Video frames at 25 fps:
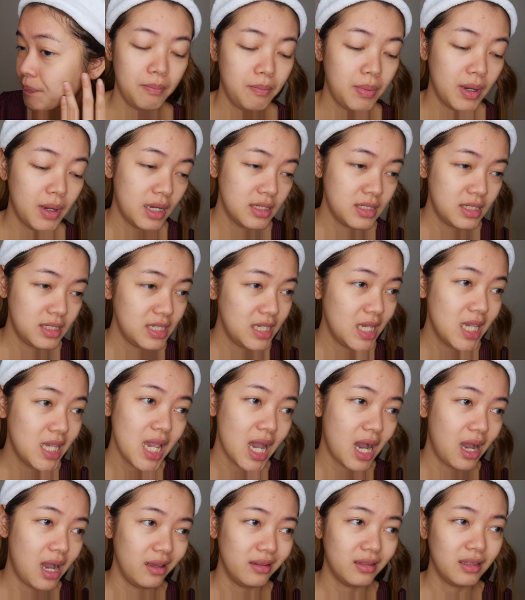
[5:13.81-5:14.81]
But
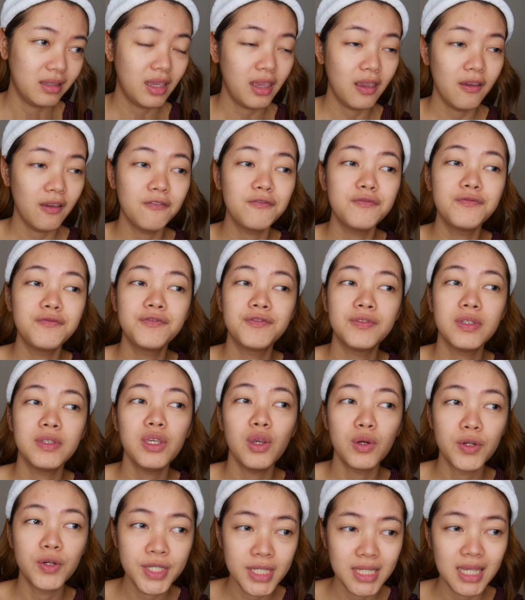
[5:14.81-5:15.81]
yeah, it gives
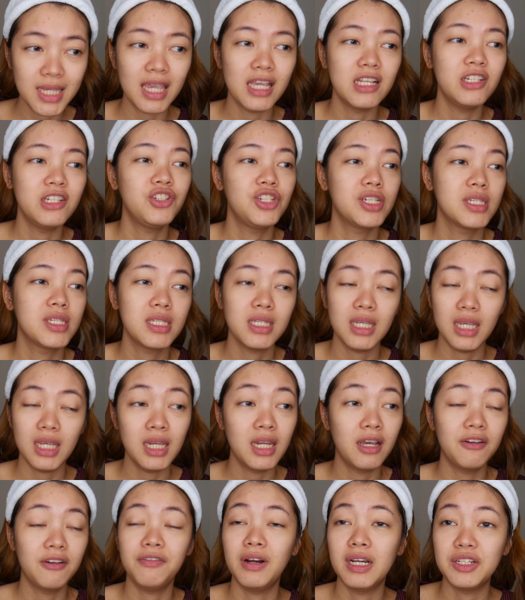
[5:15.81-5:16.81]
your skin just enough